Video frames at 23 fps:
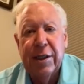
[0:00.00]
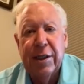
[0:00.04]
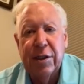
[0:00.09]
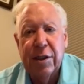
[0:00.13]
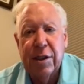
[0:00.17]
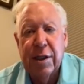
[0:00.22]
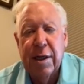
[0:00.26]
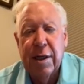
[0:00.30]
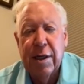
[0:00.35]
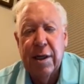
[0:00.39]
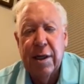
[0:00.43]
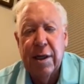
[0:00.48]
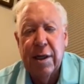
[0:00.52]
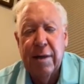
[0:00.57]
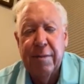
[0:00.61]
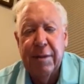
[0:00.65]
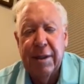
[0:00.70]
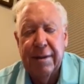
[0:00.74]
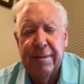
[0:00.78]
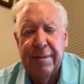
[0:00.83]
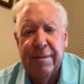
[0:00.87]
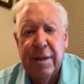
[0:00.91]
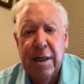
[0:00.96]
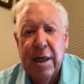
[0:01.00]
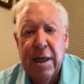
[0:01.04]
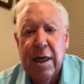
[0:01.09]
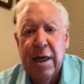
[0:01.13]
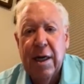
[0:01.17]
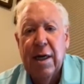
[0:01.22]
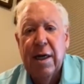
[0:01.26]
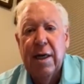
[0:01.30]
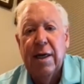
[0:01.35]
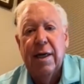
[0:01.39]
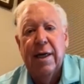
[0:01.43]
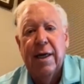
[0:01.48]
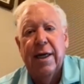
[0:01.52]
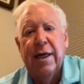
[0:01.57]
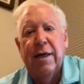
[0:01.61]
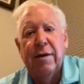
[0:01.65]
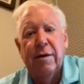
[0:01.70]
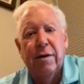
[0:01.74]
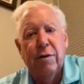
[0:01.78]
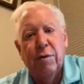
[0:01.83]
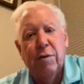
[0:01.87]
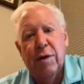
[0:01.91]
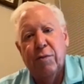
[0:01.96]
Summit,
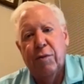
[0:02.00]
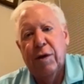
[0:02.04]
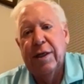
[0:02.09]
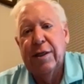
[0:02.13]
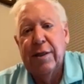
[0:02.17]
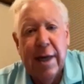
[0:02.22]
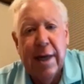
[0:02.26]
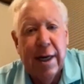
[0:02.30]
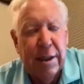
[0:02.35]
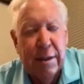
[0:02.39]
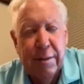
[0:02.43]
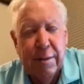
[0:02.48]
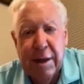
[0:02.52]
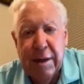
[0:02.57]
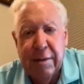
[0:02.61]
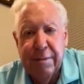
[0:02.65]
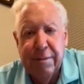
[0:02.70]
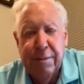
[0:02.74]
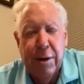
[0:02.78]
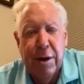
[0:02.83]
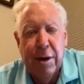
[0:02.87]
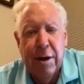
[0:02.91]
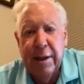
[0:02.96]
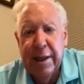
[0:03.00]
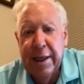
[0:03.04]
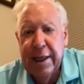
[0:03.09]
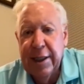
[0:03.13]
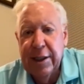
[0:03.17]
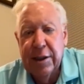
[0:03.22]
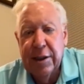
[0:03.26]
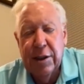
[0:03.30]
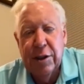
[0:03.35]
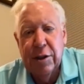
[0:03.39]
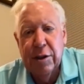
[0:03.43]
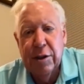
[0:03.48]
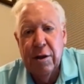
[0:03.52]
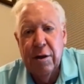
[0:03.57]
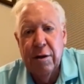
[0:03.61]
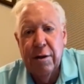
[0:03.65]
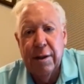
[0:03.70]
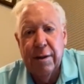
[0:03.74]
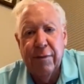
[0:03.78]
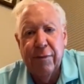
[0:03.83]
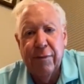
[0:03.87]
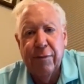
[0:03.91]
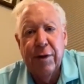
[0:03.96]
and we talked about Paul Azinger
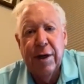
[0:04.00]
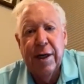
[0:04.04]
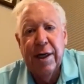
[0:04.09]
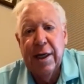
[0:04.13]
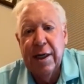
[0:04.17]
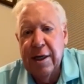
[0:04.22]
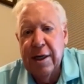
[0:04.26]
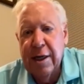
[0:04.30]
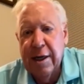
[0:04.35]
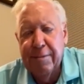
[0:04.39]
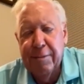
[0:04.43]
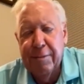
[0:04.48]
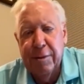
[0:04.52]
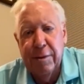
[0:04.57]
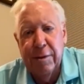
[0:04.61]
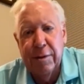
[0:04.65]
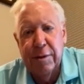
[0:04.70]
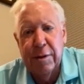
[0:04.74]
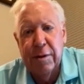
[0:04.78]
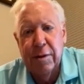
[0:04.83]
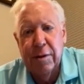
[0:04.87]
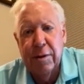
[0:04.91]
and Freddie Couples,